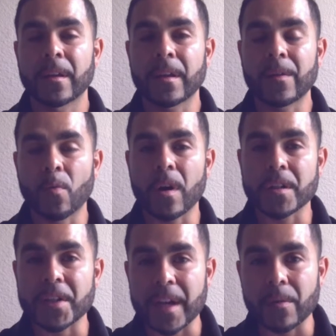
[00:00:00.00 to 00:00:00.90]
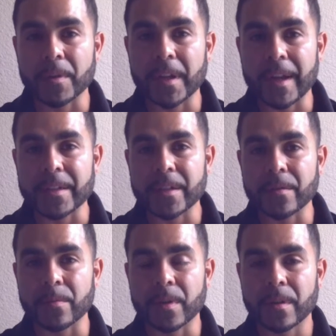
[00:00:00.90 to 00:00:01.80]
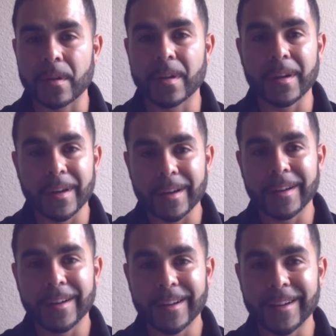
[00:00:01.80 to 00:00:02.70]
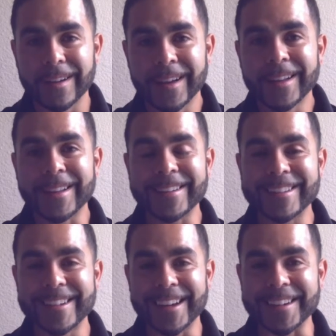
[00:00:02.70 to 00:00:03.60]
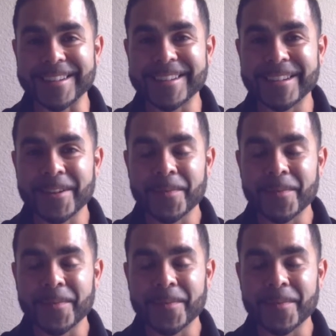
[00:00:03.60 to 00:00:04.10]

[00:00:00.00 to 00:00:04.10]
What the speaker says: and wash it down with an ice cube. That's nuts.